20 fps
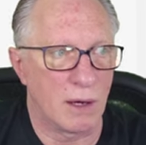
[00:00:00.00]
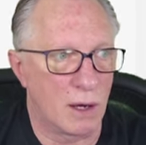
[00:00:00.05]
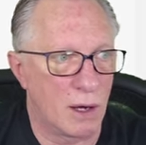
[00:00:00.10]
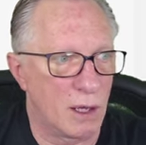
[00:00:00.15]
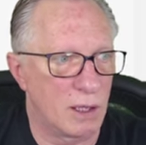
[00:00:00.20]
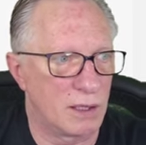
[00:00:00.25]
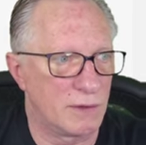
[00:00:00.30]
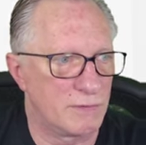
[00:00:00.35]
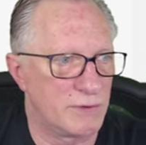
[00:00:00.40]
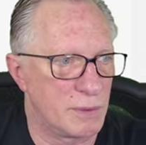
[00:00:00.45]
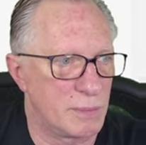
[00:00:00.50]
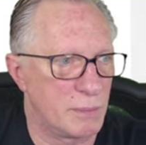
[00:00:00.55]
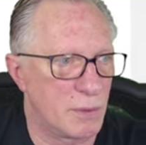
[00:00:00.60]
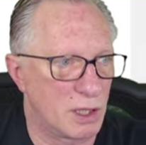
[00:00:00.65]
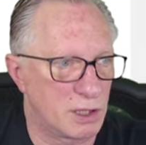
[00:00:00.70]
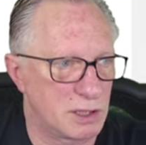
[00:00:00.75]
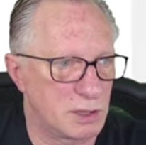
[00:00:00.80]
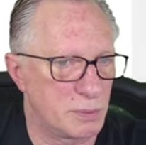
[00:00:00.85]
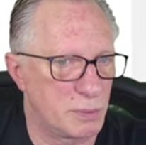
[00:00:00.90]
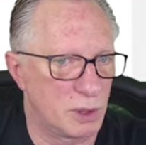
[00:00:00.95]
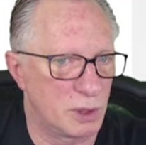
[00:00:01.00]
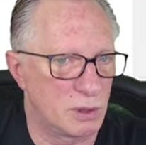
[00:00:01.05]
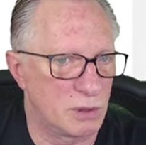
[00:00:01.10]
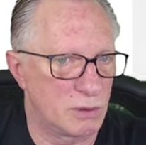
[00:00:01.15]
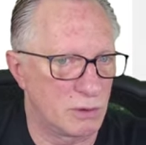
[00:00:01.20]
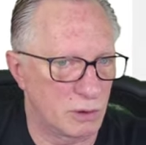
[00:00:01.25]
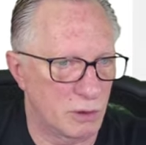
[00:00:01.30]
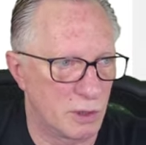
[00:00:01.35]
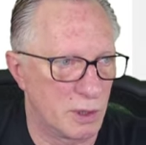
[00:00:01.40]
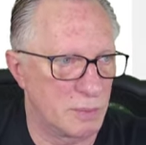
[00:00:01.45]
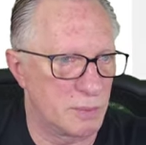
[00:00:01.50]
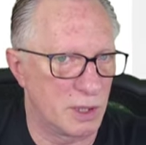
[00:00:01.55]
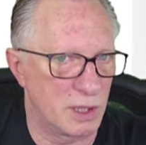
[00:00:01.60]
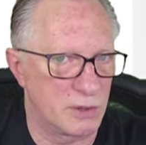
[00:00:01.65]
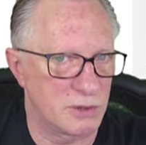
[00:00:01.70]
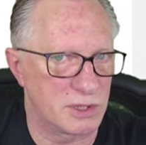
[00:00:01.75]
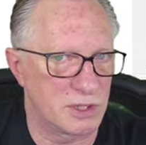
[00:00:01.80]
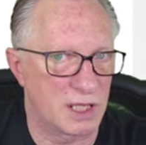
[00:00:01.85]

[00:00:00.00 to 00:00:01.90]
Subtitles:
of the multiple cryptos